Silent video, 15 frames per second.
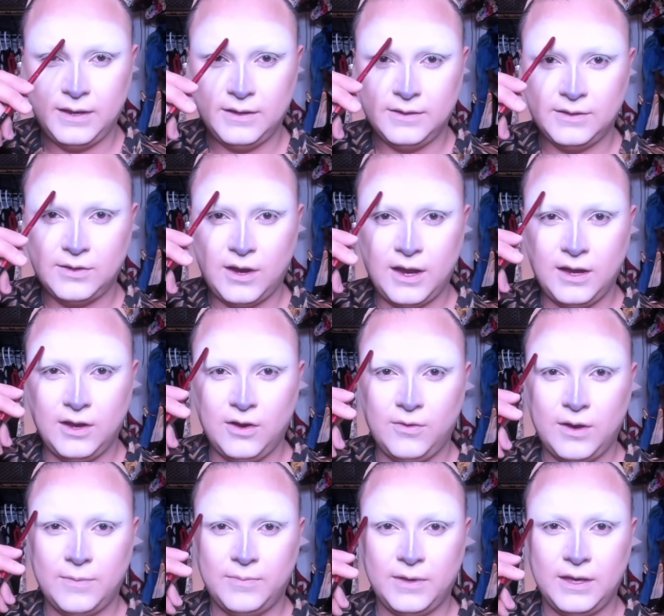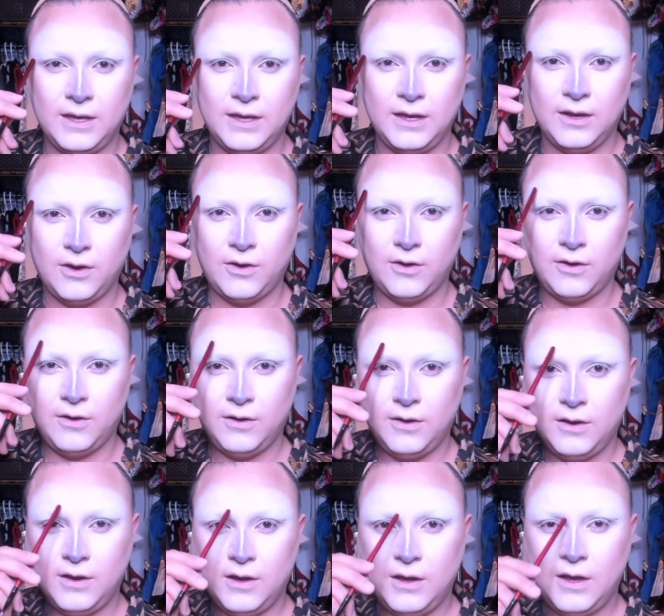So I go up here,
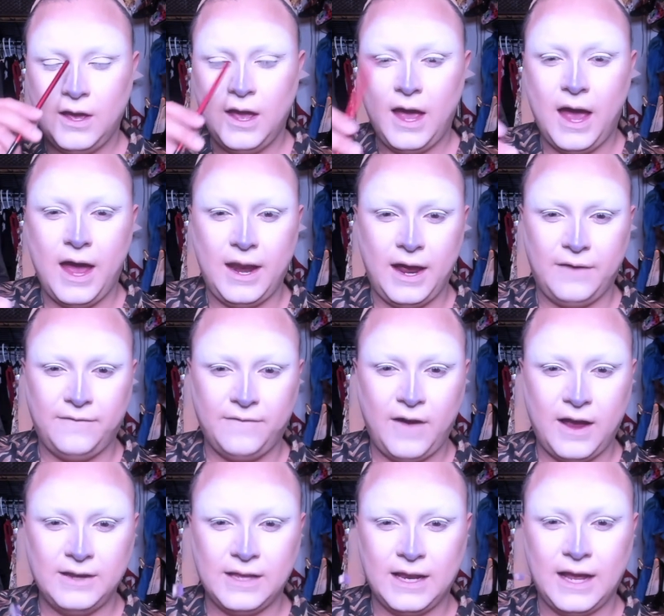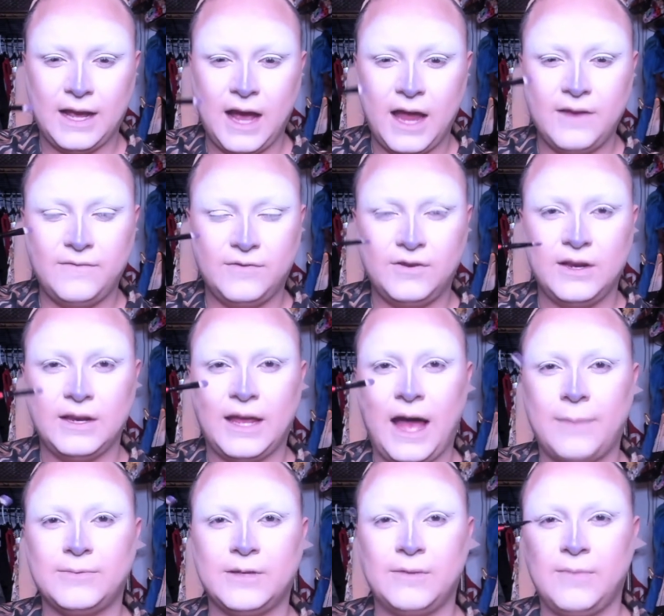and I find that I kind of
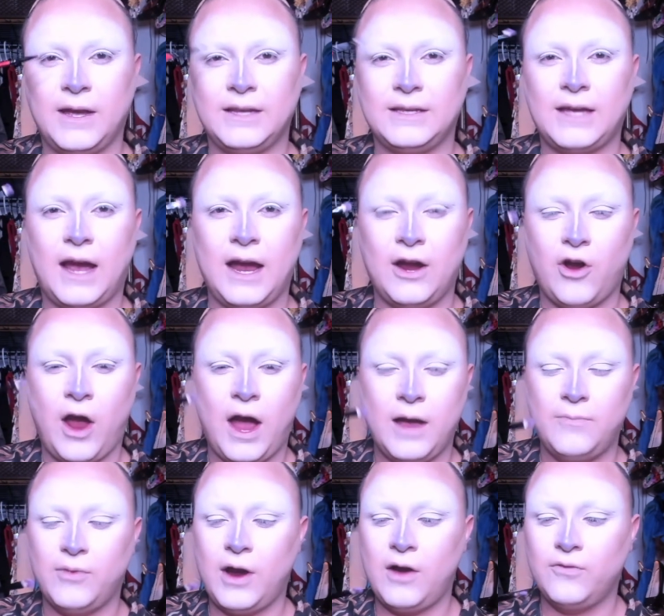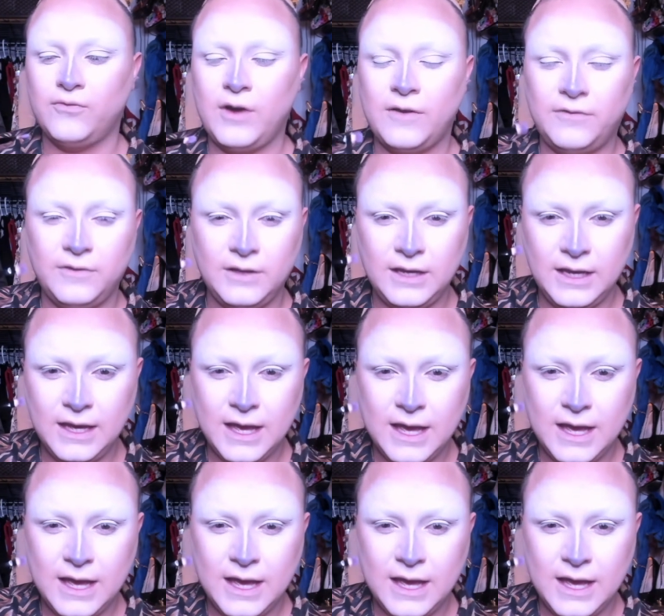encapsulate my entire eyebrow roughly.